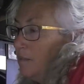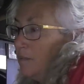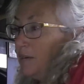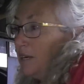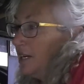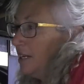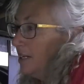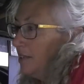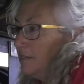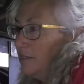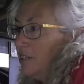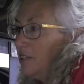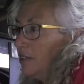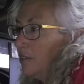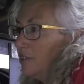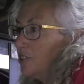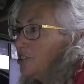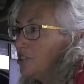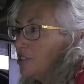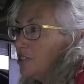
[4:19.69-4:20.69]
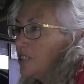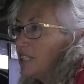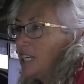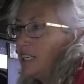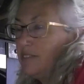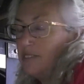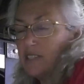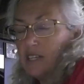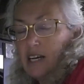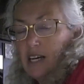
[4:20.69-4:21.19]
But, you know, it just
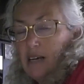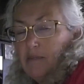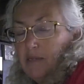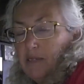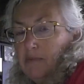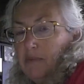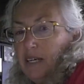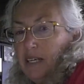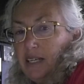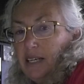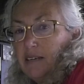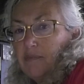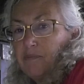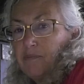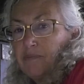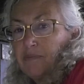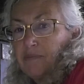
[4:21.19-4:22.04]
saves time and money.